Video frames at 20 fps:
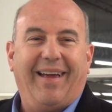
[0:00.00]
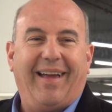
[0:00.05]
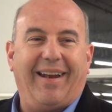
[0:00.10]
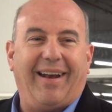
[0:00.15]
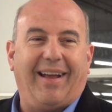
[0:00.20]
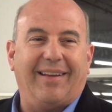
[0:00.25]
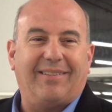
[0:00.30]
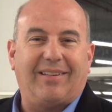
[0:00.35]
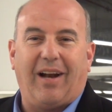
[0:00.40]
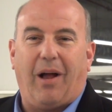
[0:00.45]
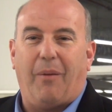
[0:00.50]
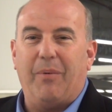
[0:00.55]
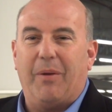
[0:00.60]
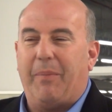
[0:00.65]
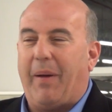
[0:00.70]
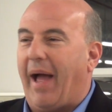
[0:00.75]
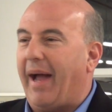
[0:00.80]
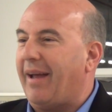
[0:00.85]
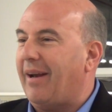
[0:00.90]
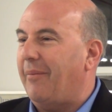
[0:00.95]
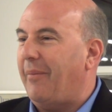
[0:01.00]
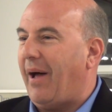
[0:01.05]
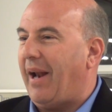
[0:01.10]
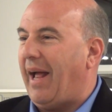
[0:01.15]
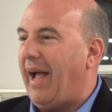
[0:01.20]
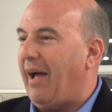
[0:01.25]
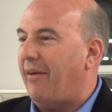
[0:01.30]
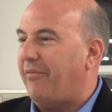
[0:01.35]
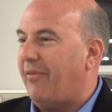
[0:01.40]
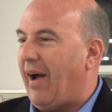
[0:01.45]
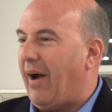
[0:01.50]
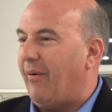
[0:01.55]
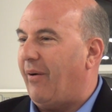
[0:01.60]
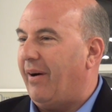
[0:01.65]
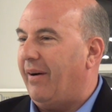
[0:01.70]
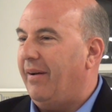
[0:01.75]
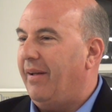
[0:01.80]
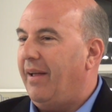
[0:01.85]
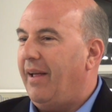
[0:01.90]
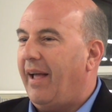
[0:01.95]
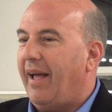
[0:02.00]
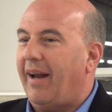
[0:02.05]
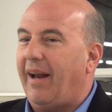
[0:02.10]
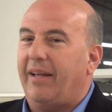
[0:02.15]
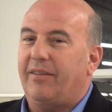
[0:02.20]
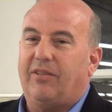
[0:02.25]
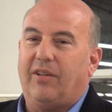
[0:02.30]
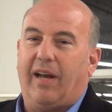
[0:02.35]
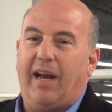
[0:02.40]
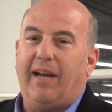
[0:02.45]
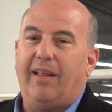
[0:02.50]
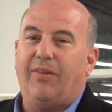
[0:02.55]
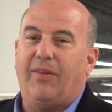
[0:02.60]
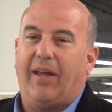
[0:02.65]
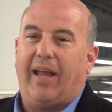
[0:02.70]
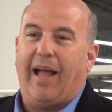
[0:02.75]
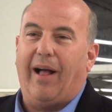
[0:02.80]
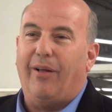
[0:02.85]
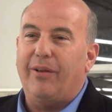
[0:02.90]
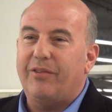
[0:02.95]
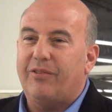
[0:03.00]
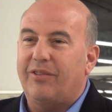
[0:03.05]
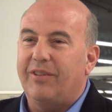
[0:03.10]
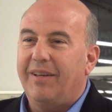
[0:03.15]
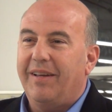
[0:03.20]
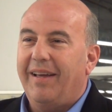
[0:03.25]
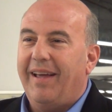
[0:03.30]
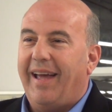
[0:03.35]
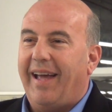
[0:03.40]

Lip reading: And I said, I'll be back in about a half hour. And I said, anything else?